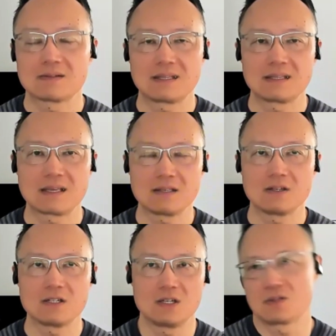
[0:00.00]
thing that you
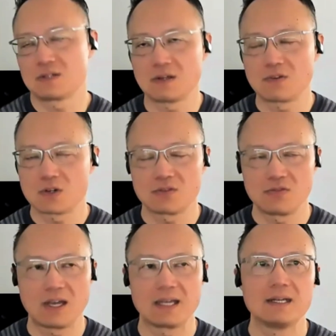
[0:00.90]
could do. So
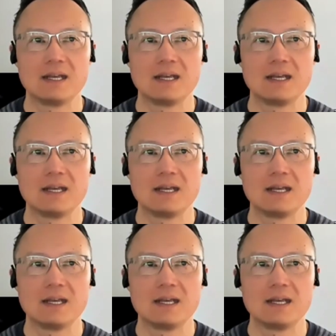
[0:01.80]
diversify.